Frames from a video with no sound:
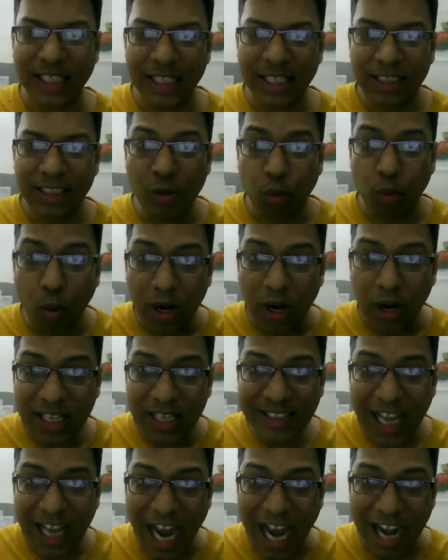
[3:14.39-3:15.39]
that what are
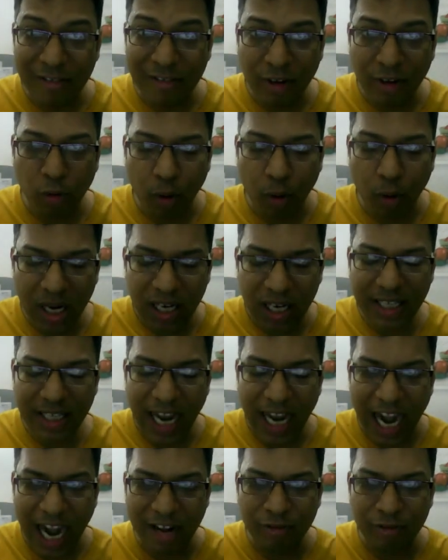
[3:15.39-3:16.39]
the
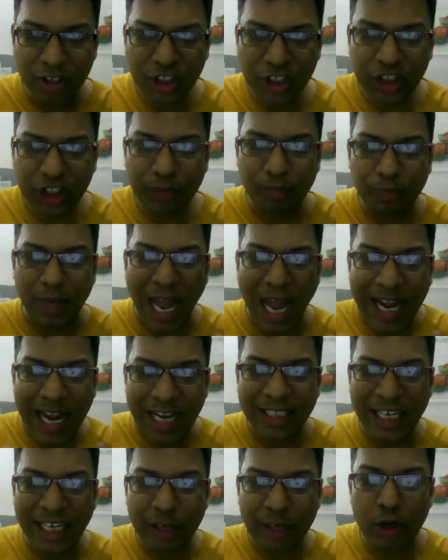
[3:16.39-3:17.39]
advanced planning
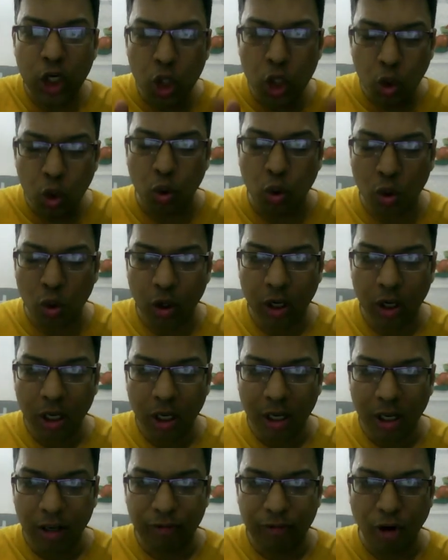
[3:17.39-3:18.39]
that you will do
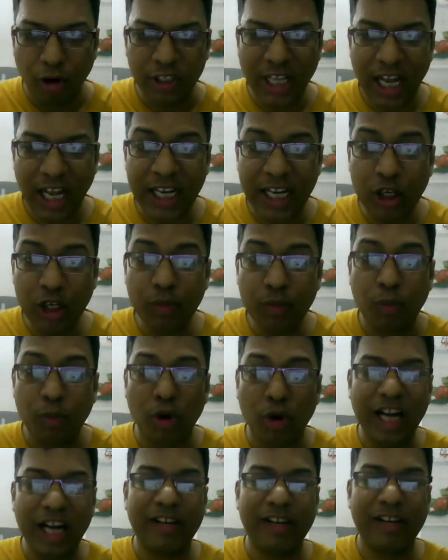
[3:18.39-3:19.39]
for the new
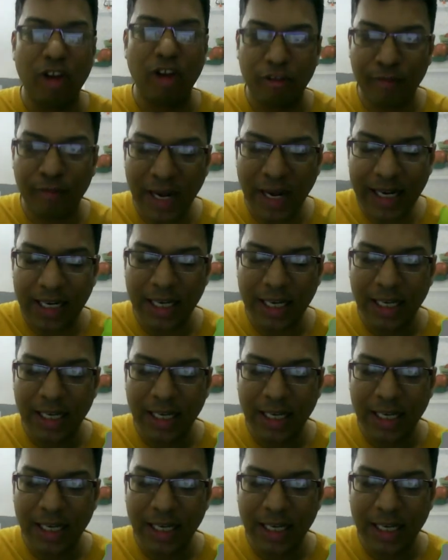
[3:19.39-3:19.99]
product development